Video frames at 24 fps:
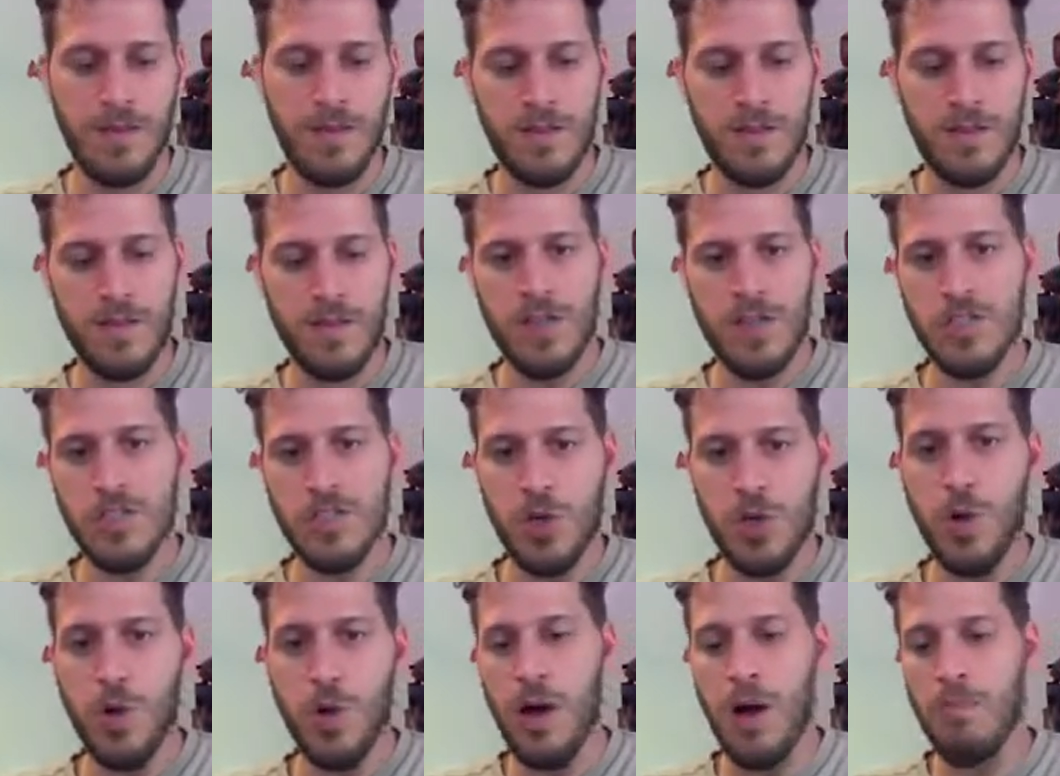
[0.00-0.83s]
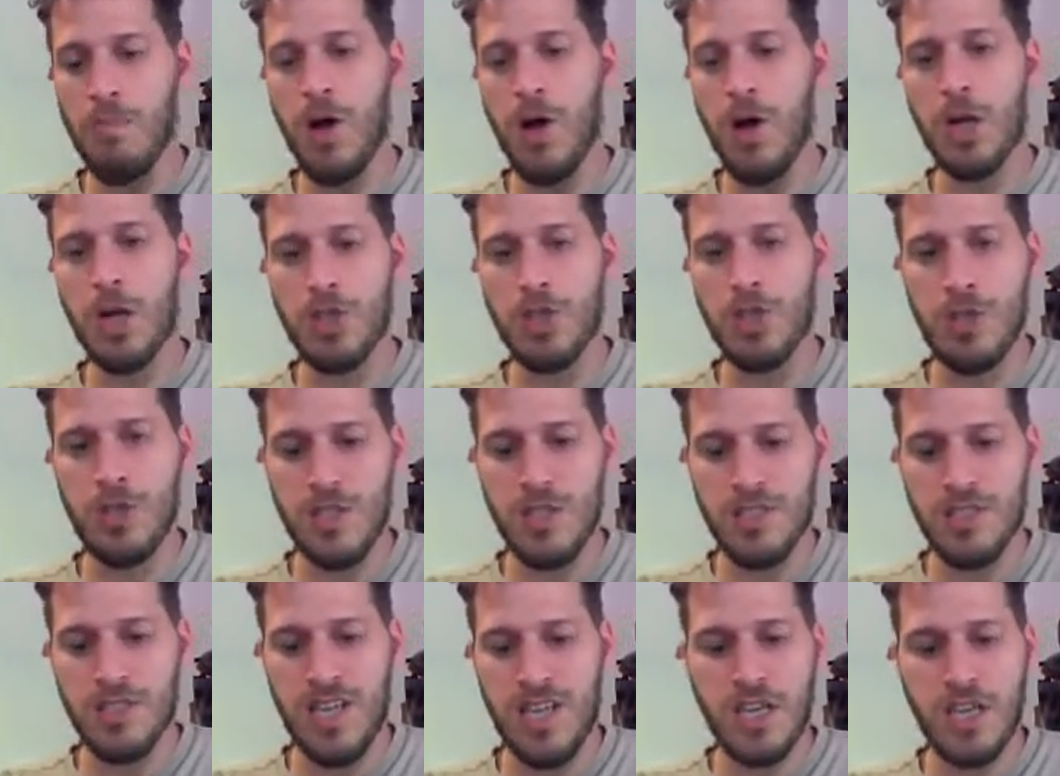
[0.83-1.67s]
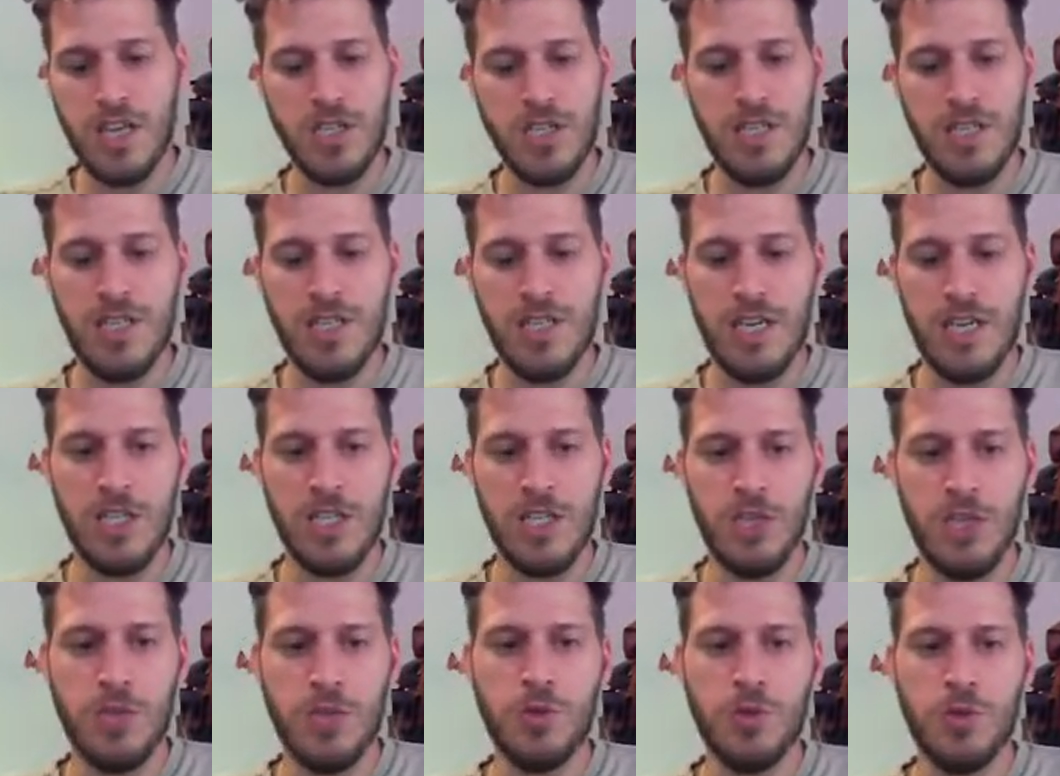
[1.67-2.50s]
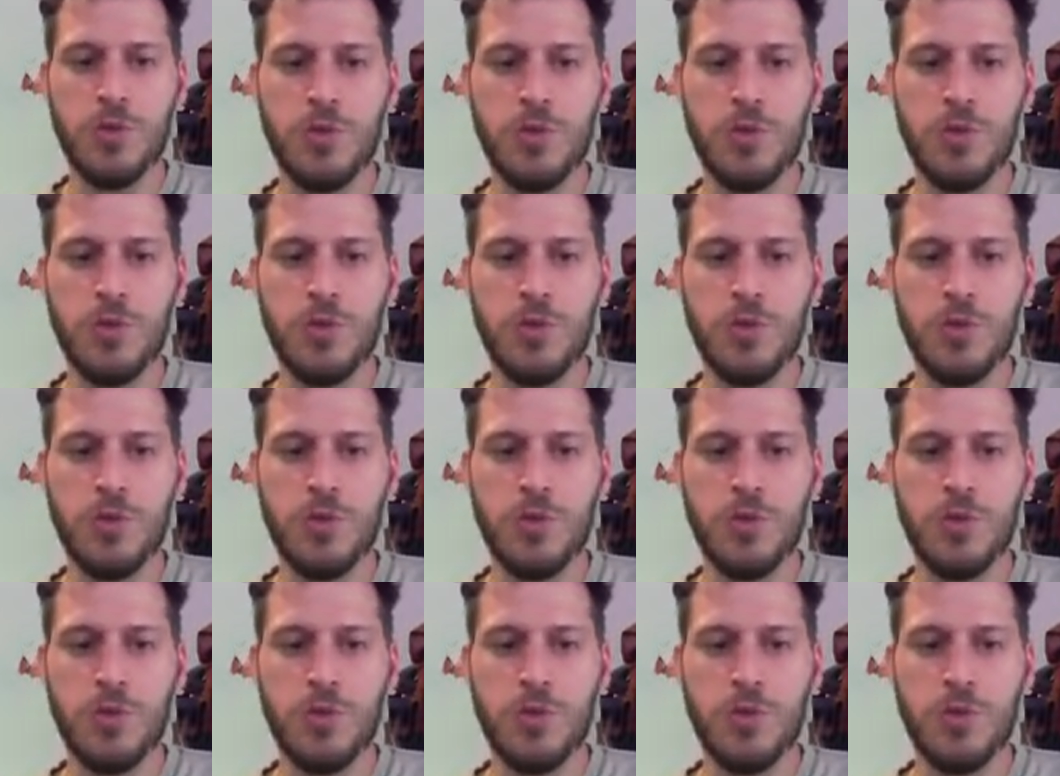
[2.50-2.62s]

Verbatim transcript: So a module is actually a new